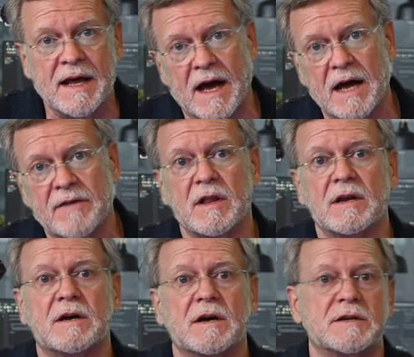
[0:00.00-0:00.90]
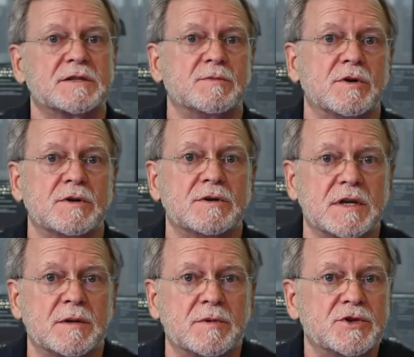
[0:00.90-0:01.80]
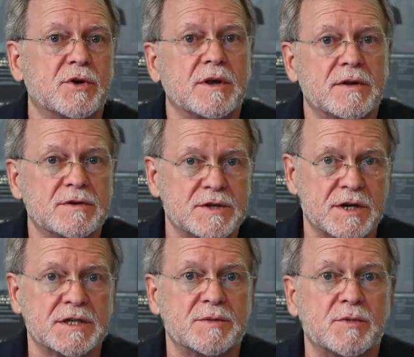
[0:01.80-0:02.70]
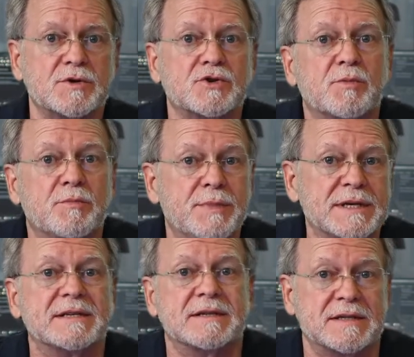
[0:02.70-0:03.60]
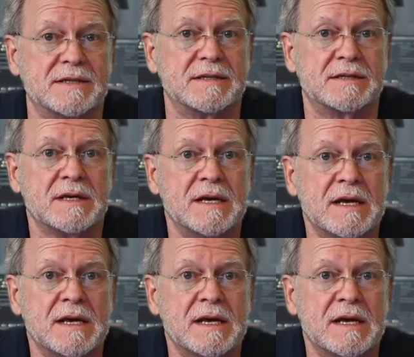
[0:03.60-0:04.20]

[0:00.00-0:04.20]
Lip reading: I have a lot of customers, and the majority of those customers are businesses.